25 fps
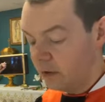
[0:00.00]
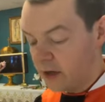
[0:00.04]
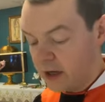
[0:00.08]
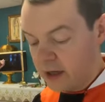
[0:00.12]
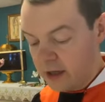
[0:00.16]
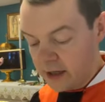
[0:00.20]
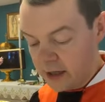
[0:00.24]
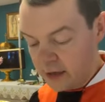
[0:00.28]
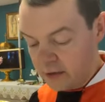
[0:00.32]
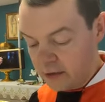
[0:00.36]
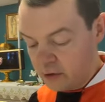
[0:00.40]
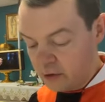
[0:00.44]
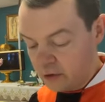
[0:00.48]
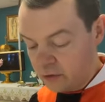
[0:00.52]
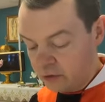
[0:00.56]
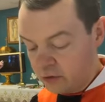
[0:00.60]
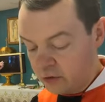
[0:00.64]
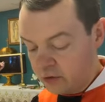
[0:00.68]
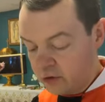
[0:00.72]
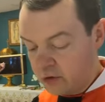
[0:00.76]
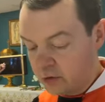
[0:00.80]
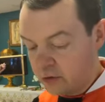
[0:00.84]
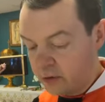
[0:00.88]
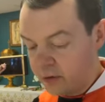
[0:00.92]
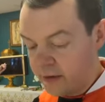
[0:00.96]
We need you
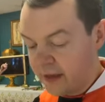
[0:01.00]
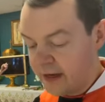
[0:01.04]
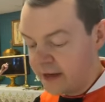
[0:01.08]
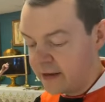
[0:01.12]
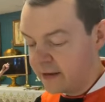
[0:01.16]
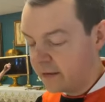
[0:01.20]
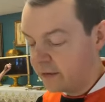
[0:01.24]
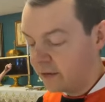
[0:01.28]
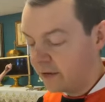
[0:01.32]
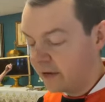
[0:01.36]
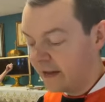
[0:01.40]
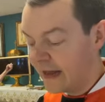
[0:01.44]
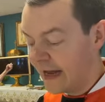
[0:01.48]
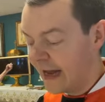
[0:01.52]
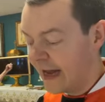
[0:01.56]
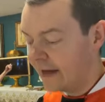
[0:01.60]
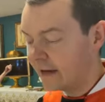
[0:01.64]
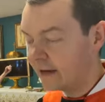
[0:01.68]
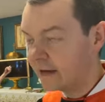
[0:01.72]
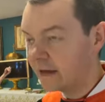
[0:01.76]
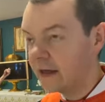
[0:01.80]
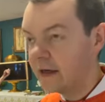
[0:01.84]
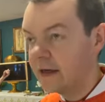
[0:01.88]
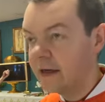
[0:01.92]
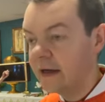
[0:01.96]
to do this or
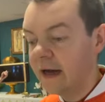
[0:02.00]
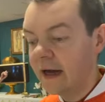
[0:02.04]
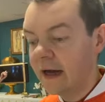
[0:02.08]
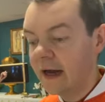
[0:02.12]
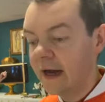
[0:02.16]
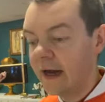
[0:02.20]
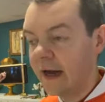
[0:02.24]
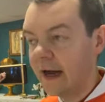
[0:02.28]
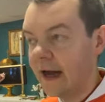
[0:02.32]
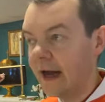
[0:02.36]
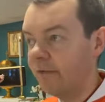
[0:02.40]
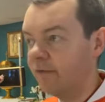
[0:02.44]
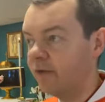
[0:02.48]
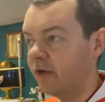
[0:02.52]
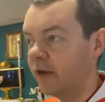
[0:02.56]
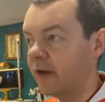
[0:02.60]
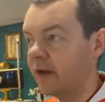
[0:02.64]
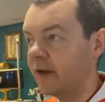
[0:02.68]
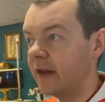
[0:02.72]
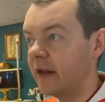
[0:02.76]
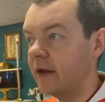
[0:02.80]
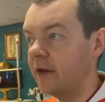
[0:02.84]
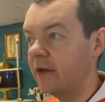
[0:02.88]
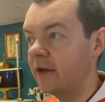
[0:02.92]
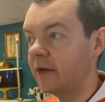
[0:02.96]
that. Uh, every
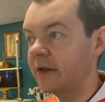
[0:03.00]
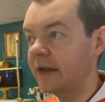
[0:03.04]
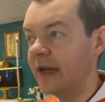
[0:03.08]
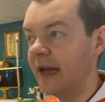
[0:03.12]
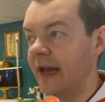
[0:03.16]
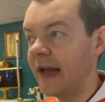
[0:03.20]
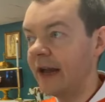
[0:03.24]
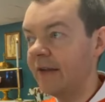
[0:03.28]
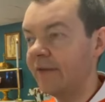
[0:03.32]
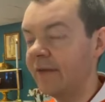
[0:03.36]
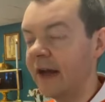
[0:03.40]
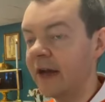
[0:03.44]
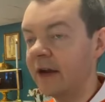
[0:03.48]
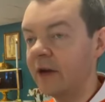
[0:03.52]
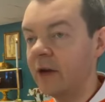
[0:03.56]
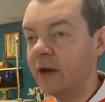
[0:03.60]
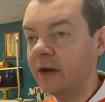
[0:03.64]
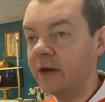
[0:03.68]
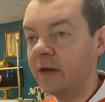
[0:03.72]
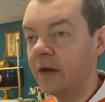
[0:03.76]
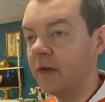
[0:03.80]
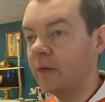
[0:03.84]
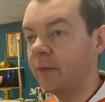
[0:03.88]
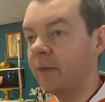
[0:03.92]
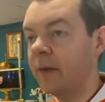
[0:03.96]
single day, I've got
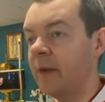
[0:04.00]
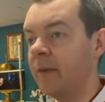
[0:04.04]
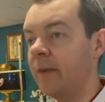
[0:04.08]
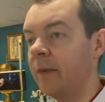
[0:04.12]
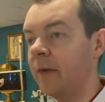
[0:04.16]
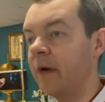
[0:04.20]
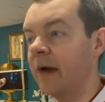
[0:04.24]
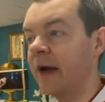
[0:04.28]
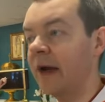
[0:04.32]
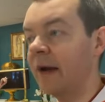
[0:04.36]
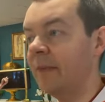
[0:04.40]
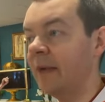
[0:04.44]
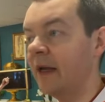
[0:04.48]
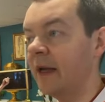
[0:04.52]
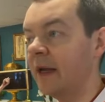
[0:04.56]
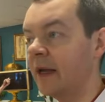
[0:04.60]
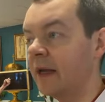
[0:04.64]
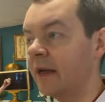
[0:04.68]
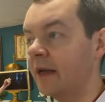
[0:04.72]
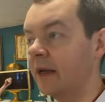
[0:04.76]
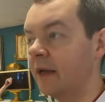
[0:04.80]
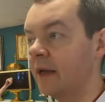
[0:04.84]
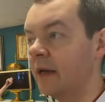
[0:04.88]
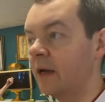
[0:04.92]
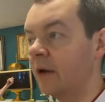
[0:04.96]
all these people coming
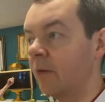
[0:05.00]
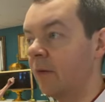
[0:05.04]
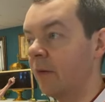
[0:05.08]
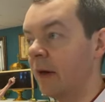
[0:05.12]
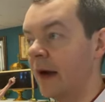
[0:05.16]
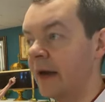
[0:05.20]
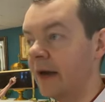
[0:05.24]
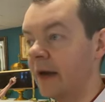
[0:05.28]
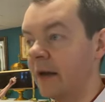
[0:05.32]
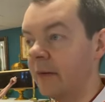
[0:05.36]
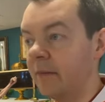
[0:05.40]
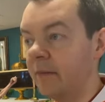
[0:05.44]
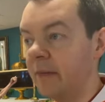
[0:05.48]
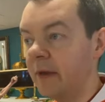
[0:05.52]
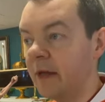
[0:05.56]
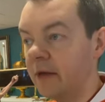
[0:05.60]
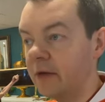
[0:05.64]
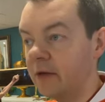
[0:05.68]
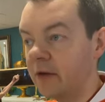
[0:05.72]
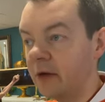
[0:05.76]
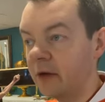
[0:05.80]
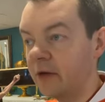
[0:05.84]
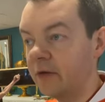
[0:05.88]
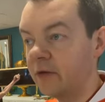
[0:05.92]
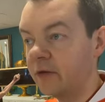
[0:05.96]
and wanting
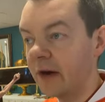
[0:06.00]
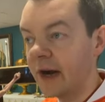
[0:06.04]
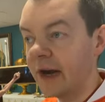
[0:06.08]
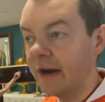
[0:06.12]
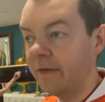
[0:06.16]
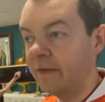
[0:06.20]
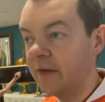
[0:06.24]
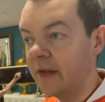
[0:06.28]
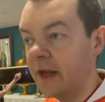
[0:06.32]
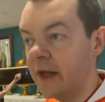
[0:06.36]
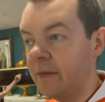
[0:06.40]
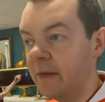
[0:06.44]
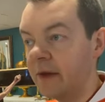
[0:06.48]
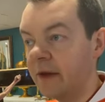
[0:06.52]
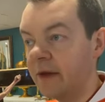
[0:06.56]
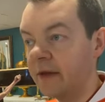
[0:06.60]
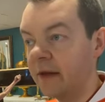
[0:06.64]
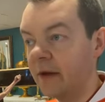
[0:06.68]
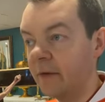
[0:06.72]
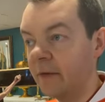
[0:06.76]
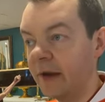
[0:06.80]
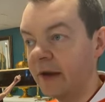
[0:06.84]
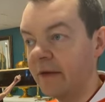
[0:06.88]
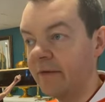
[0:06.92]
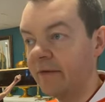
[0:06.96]
me to drive
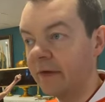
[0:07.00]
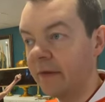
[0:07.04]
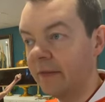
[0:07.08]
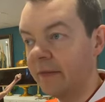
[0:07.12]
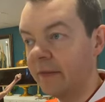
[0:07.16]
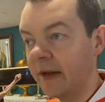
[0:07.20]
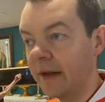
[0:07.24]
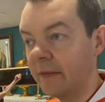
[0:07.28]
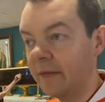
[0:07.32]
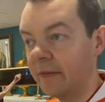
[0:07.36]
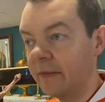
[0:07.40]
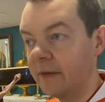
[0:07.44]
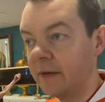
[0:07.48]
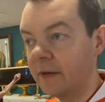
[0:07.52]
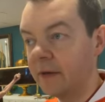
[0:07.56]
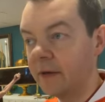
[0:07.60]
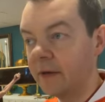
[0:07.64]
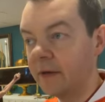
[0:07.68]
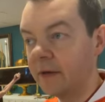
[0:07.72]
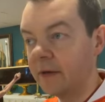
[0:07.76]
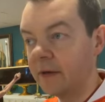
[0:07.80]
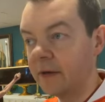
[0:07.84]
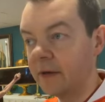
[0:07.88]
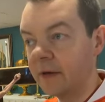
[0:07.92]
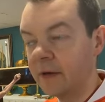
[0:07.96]
demons away from them.
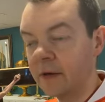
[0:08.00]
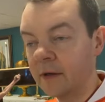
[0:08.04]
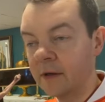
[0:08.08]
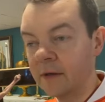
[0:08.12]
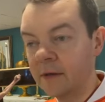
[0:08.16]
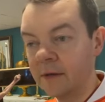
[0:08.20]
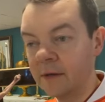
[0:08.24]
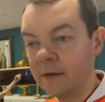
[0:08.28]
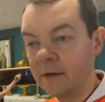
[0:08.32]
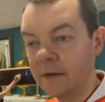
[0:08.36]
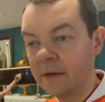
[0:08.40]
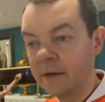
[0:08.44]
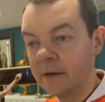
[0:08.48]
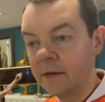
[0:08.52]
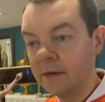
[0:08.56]
Uh,